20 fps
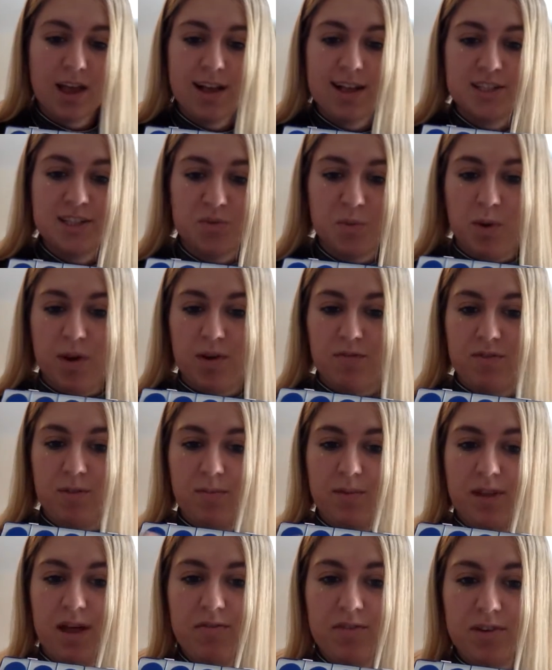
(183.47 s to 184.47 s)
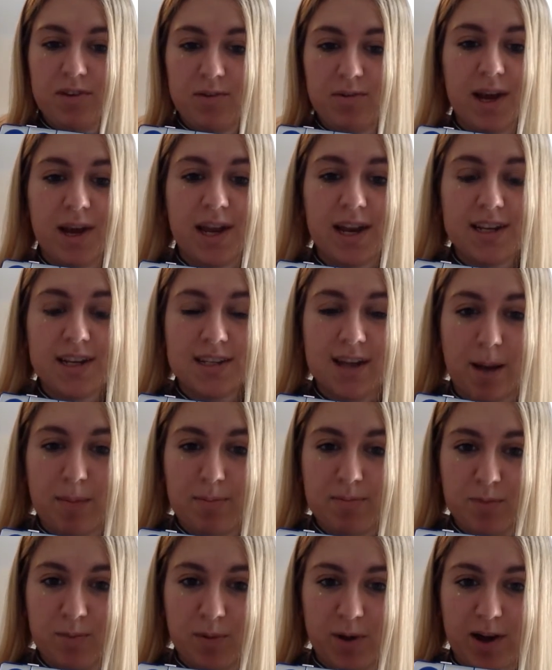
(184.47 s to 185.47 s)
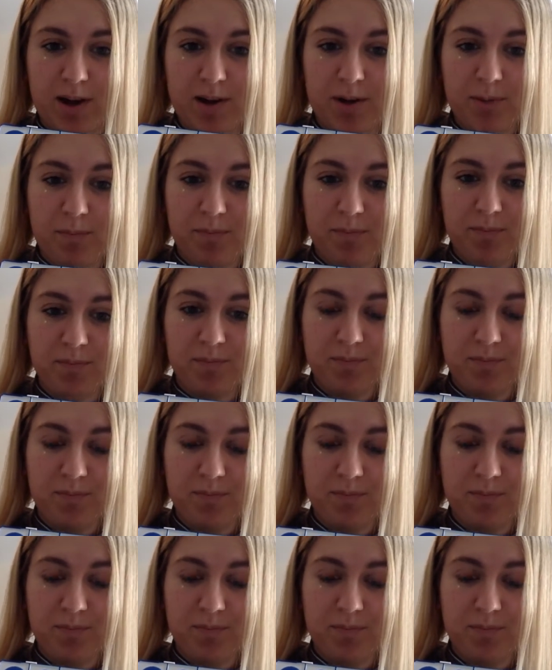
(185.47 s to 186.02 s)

So we went from left to right, top to bottom.